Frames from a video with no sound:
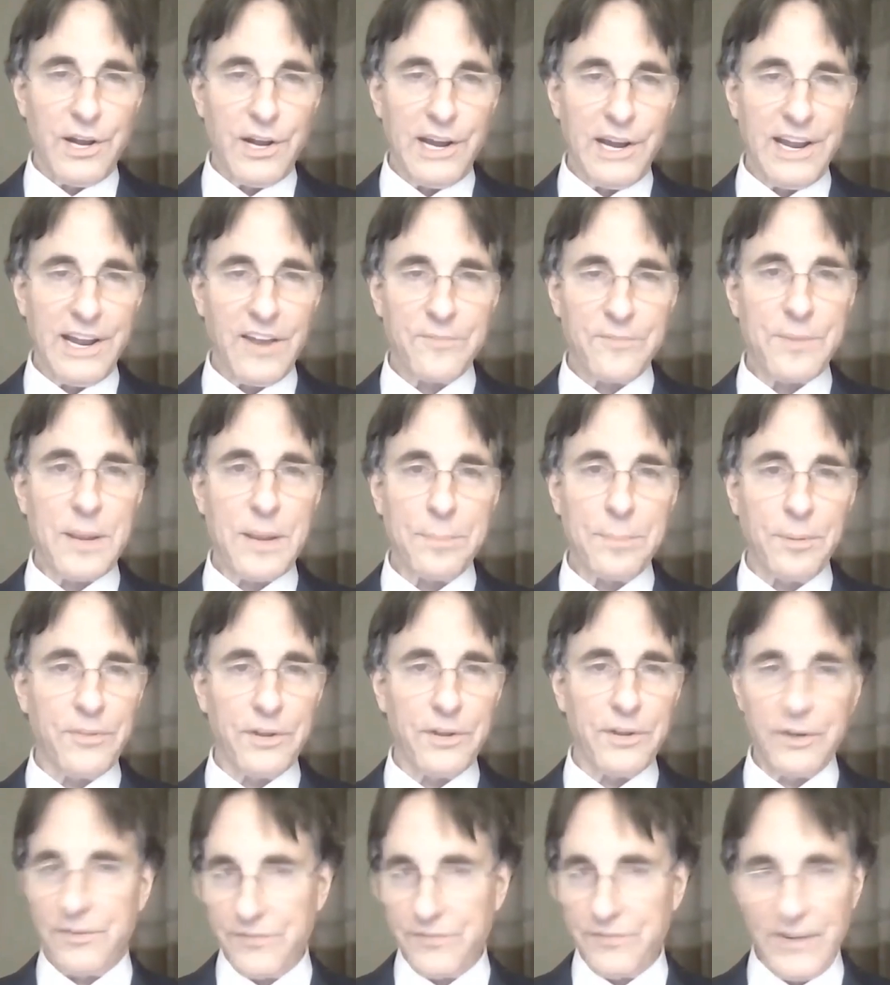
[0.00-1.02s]
I have people
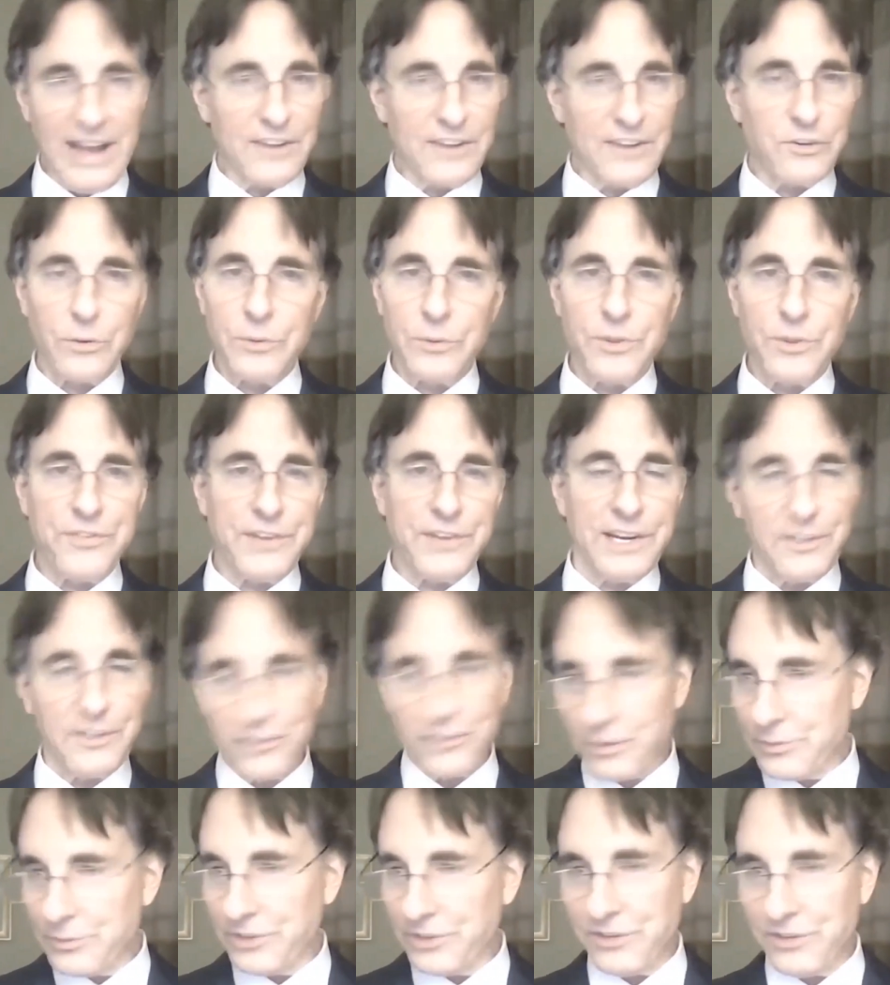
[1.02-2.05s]
that are infatuated with
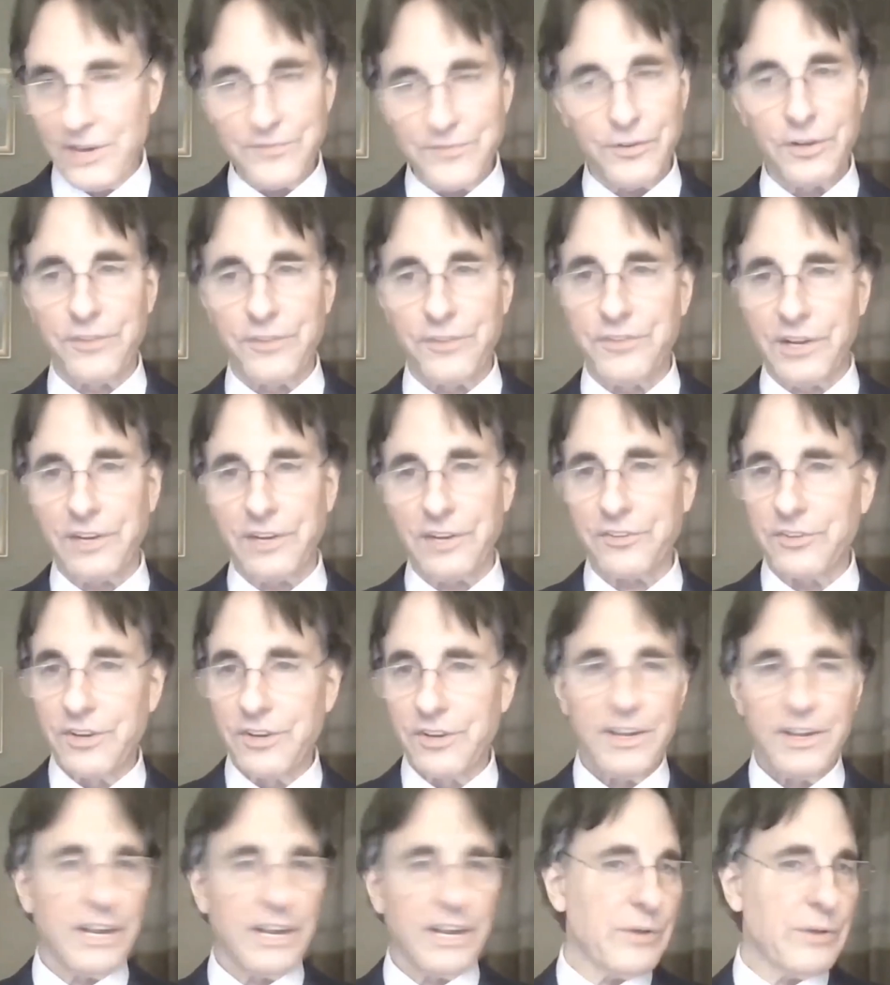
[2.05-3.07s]
things and resentful to things,
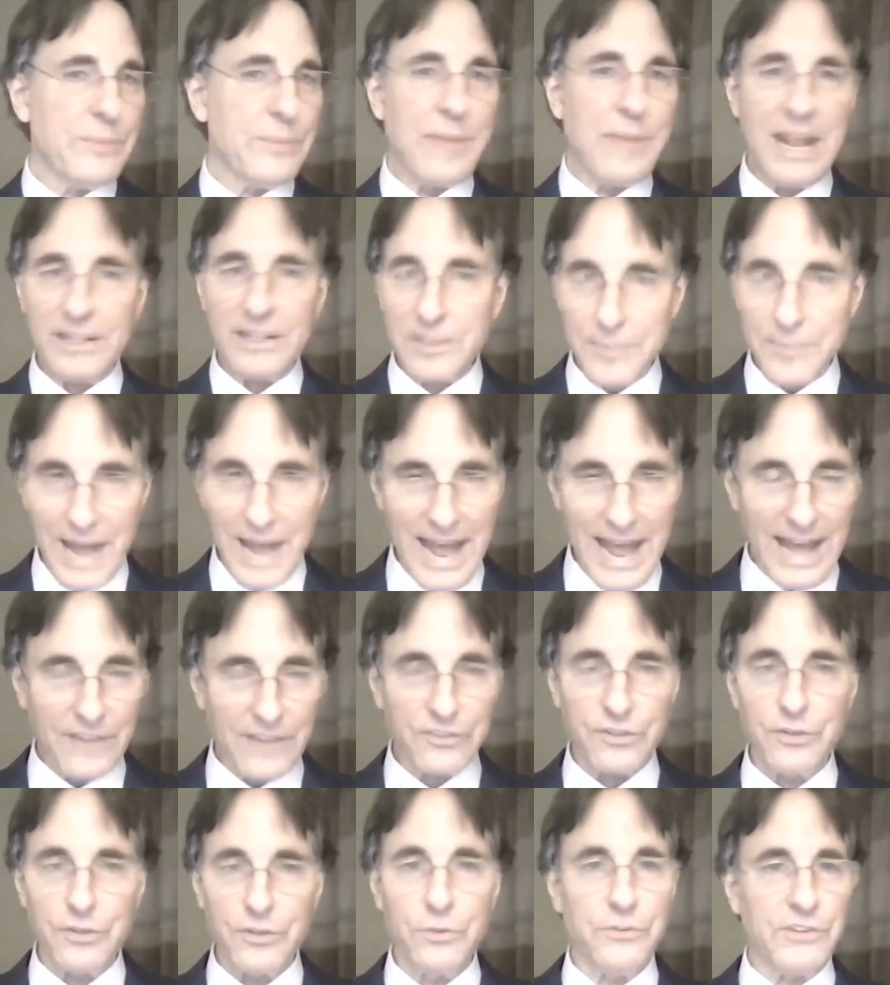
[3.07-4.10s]
and we make them
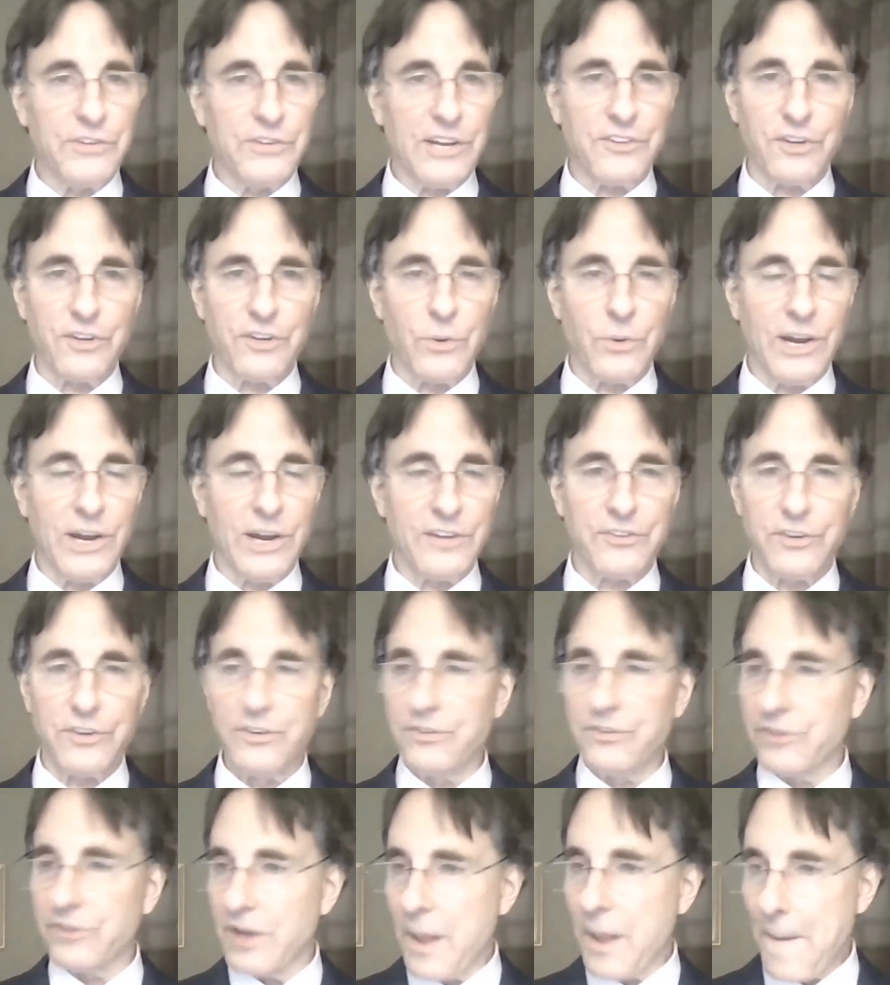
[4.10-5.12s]
ask new sets of
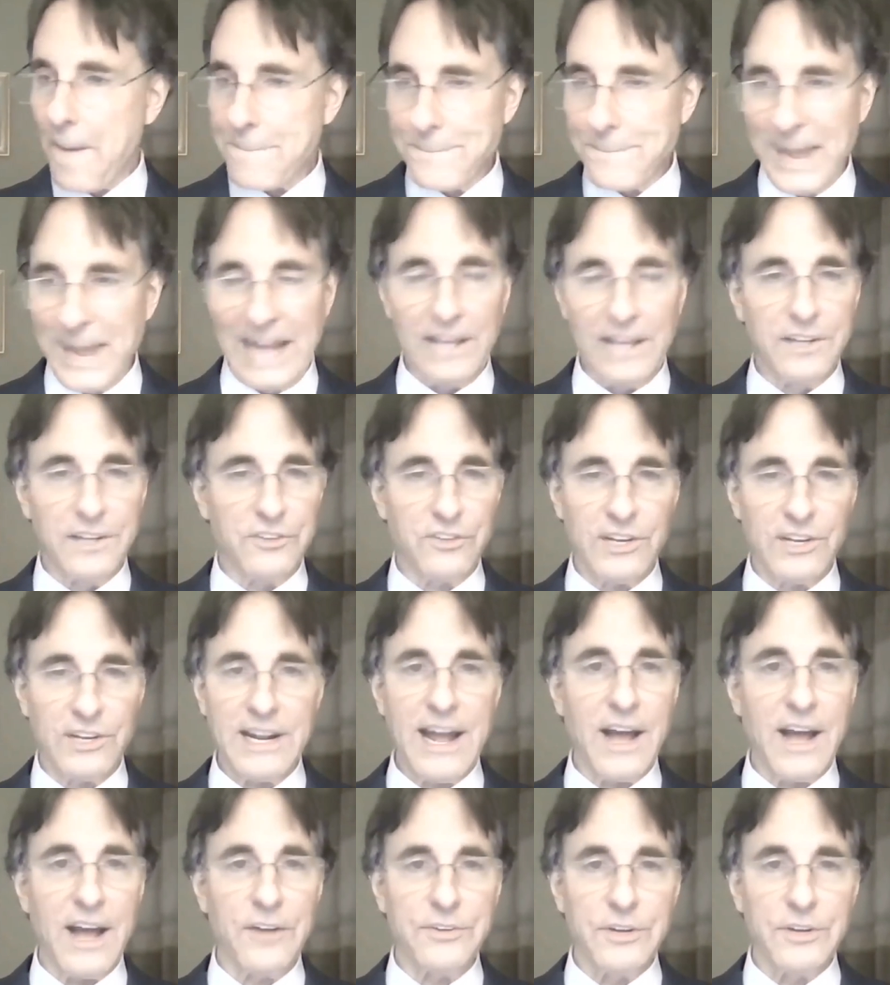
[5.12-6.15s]
questions, balance it
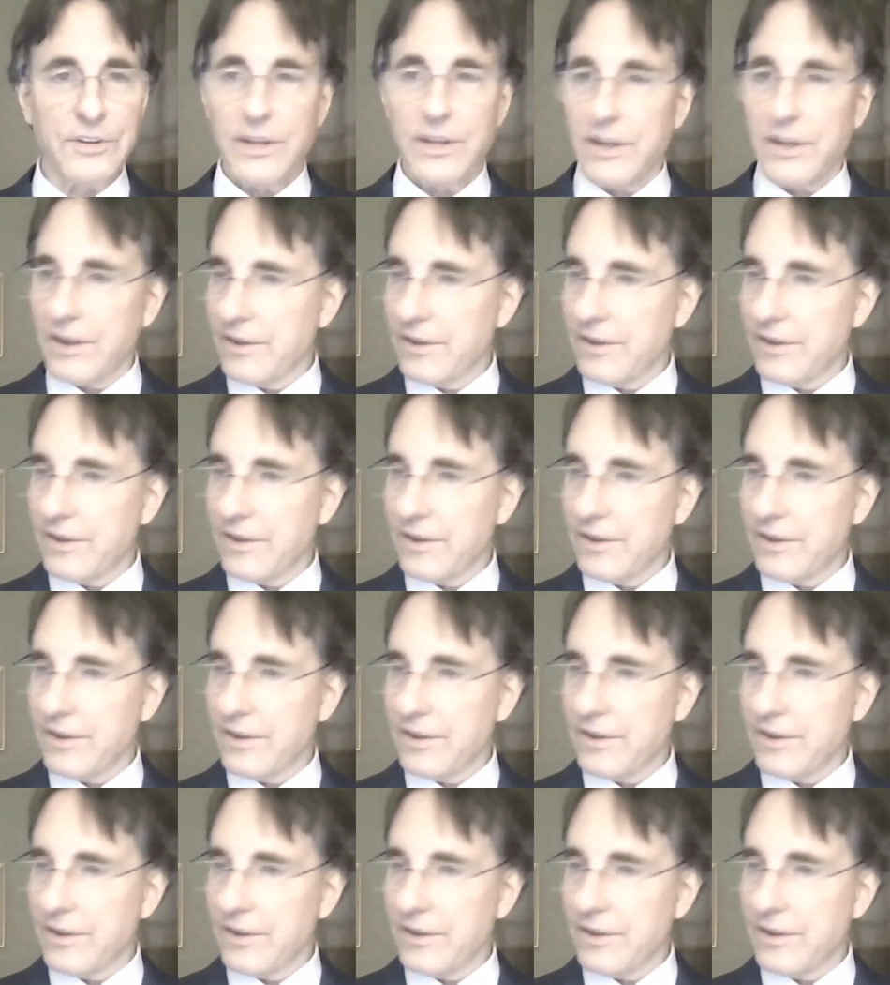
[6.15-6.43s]
out.